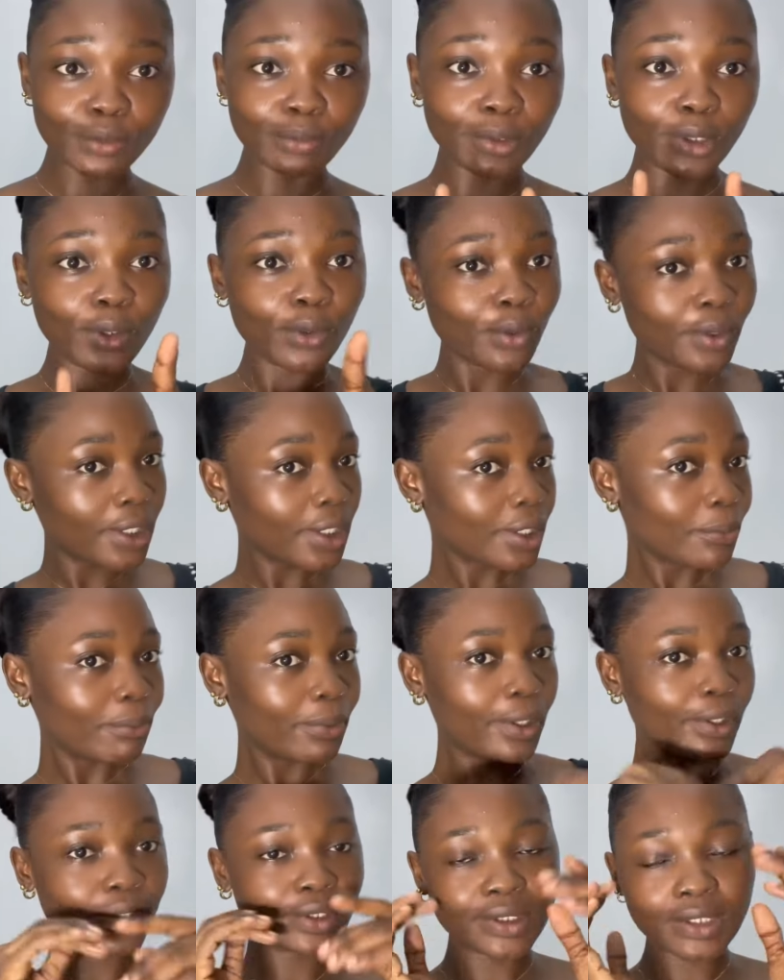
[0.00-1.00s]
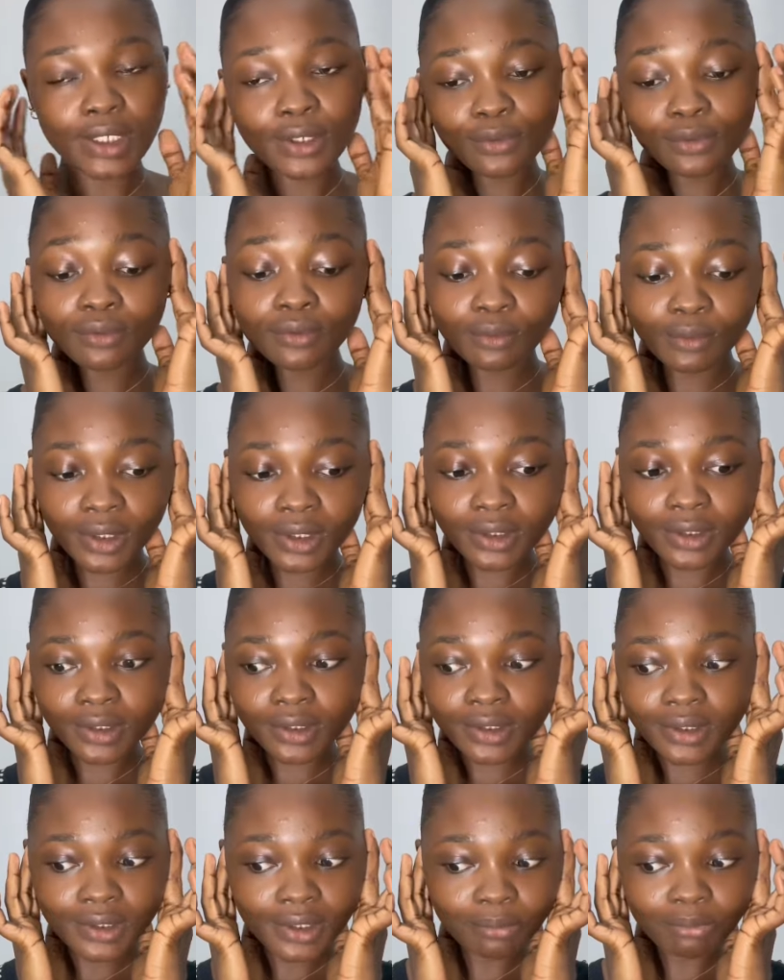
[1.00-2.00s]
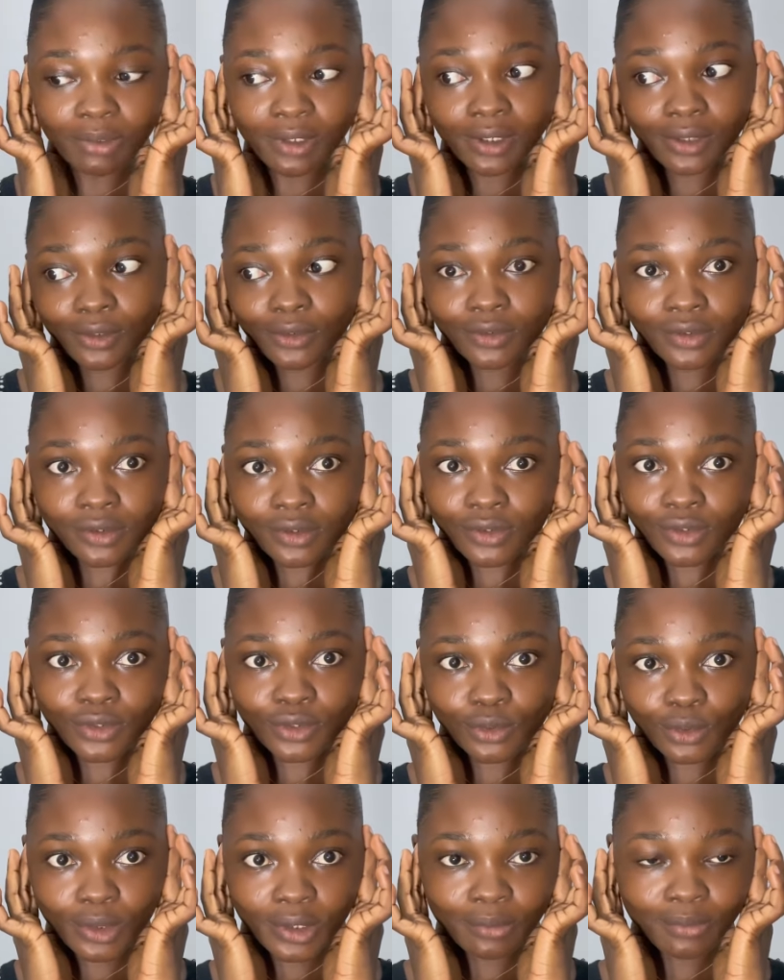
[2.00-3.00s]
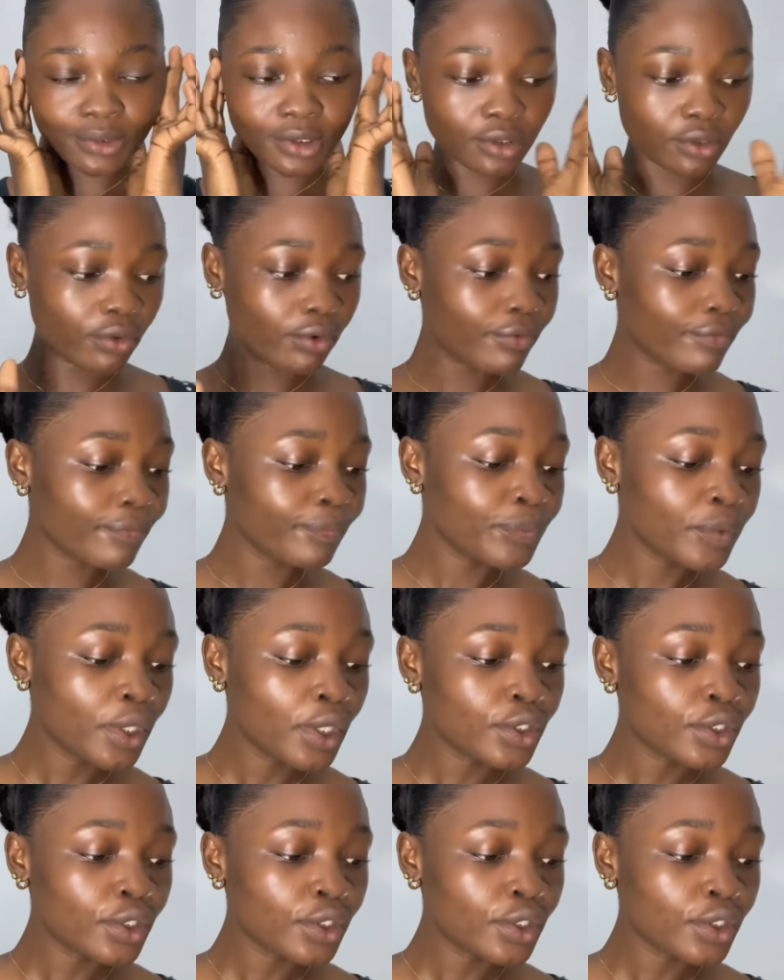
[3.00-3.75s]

to be quick because I don't know when this Nepal are going to show themselves.